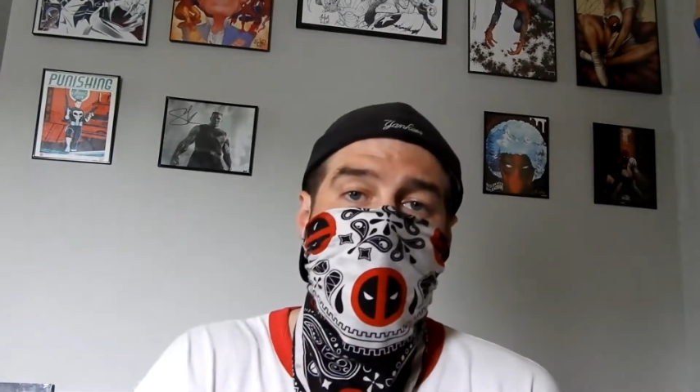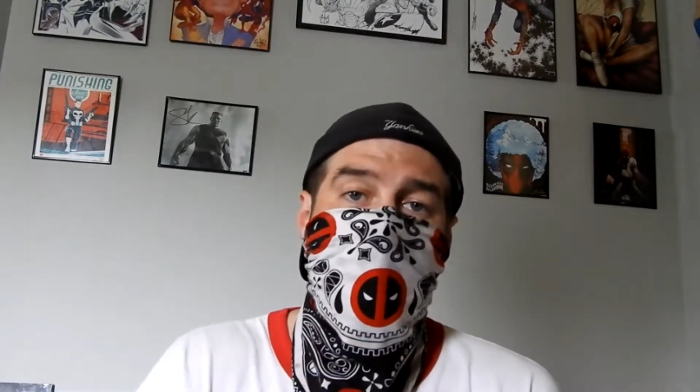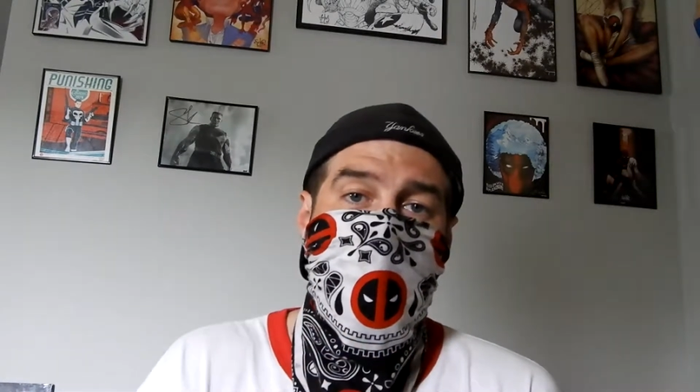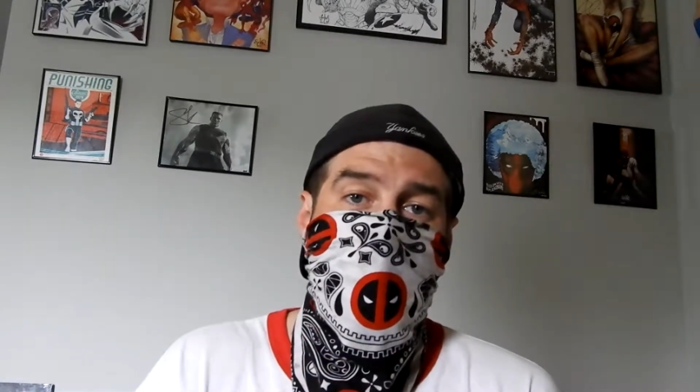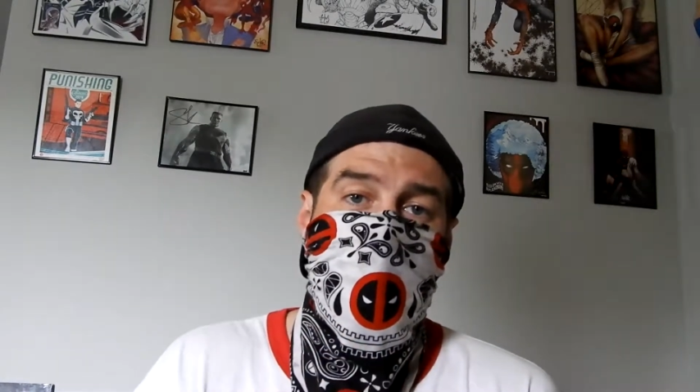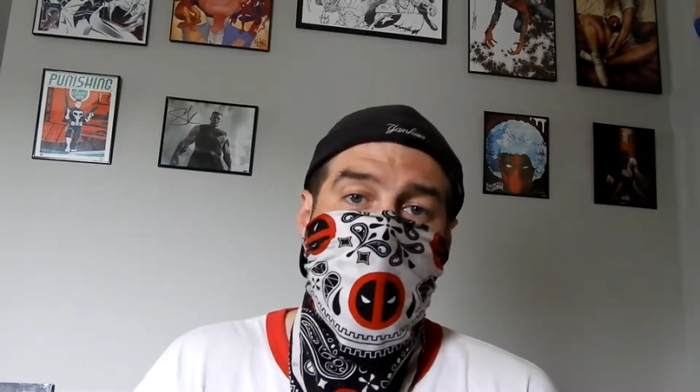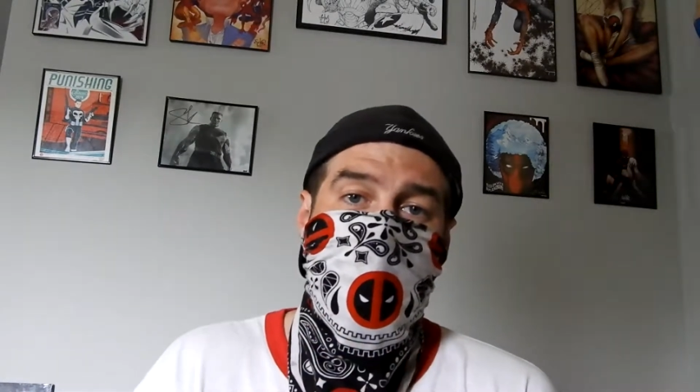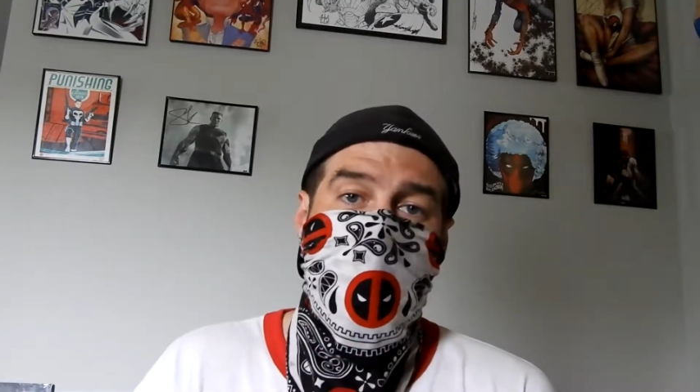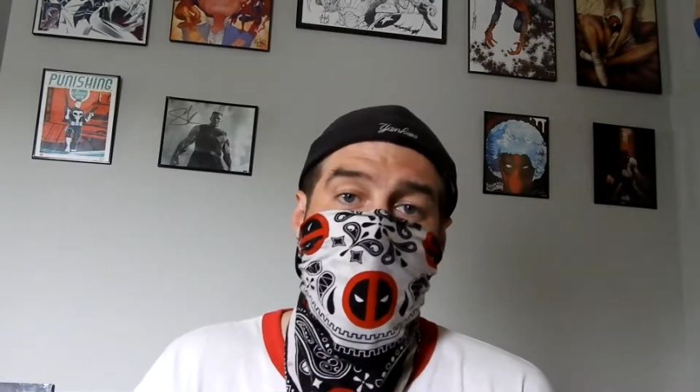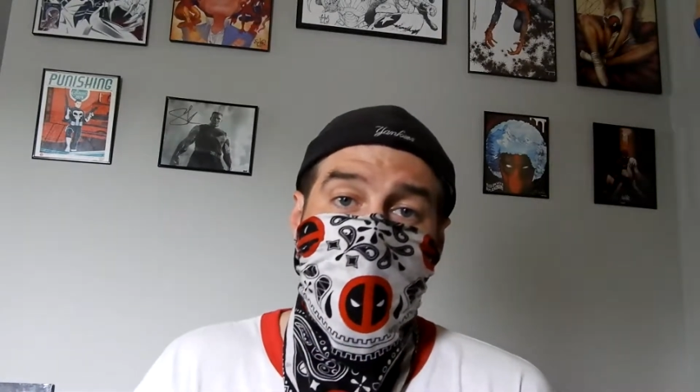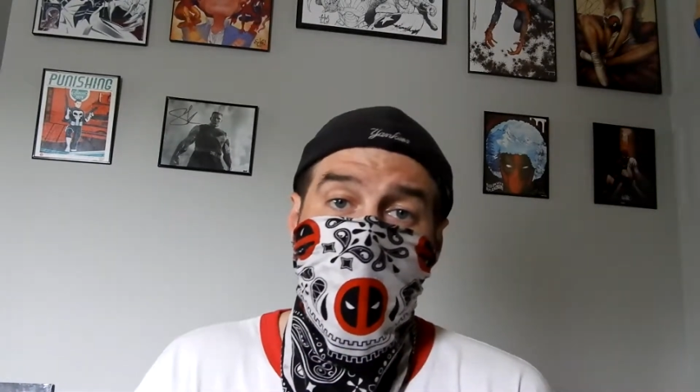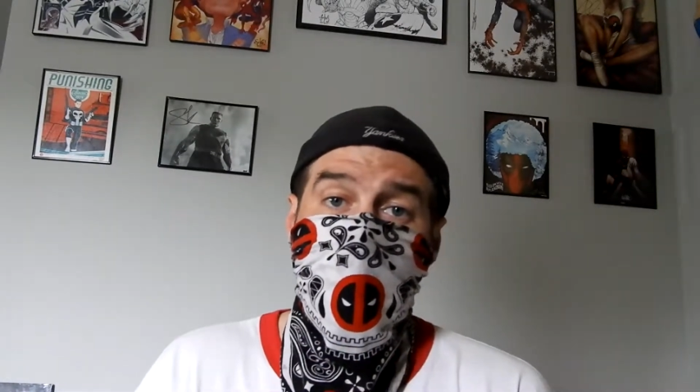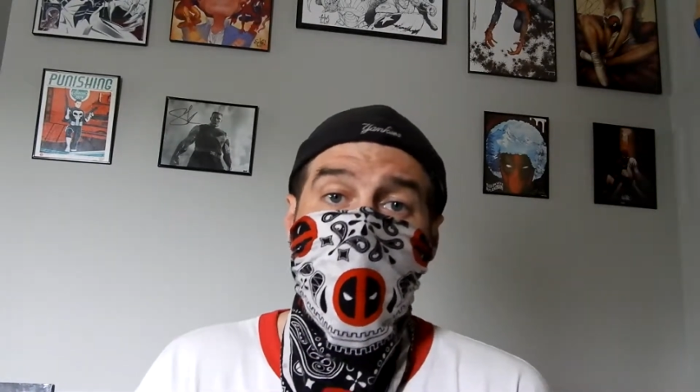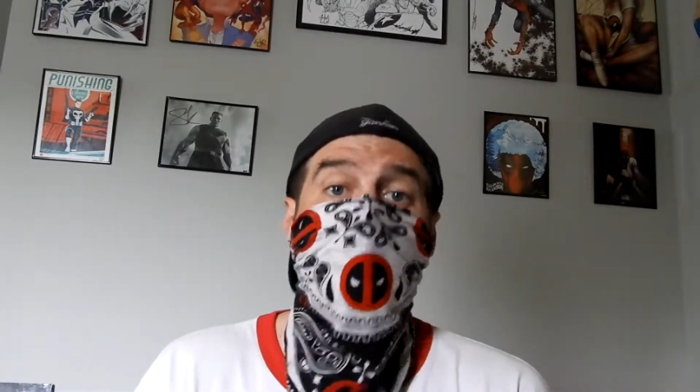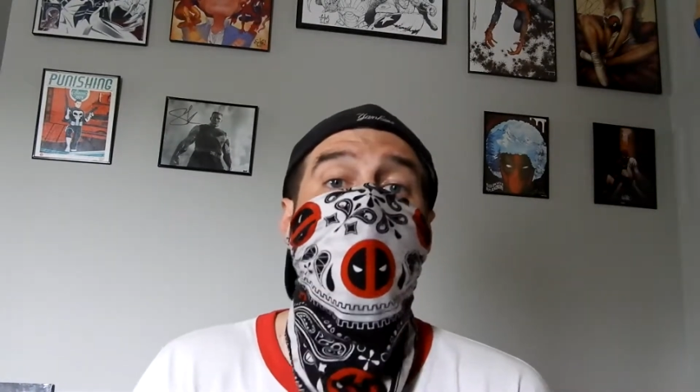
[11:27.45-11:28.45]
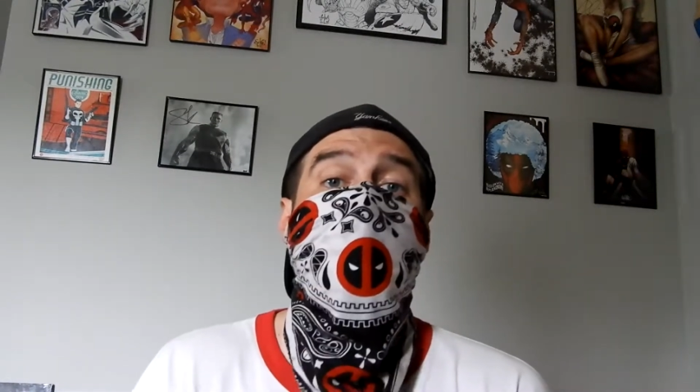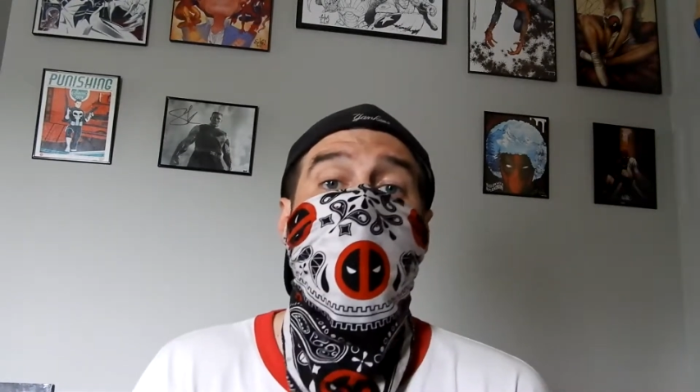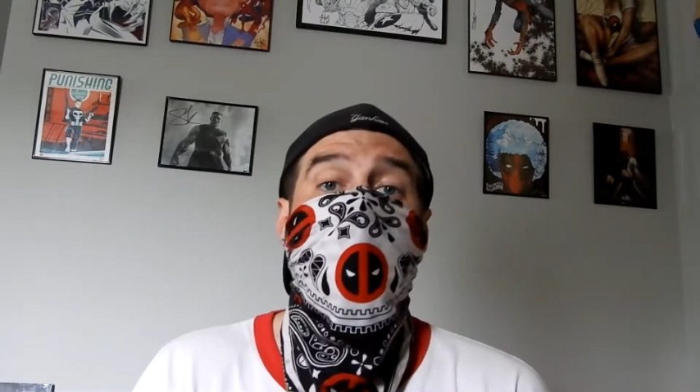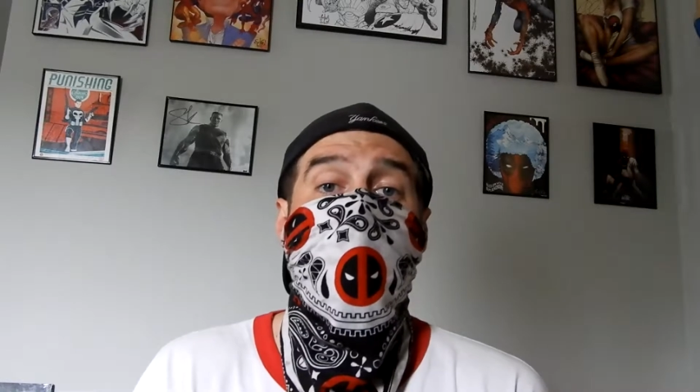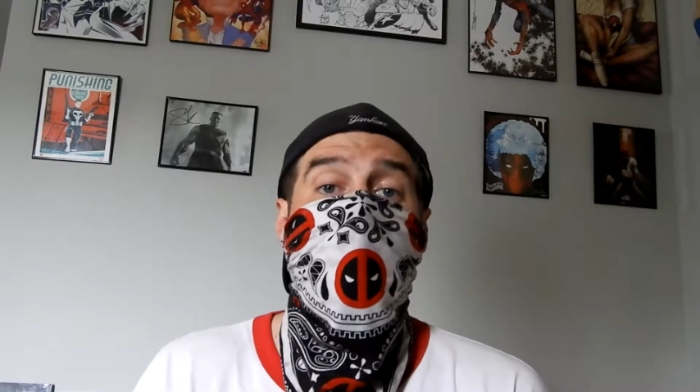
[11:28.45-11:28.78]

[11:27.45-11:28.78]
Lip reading: And every once in a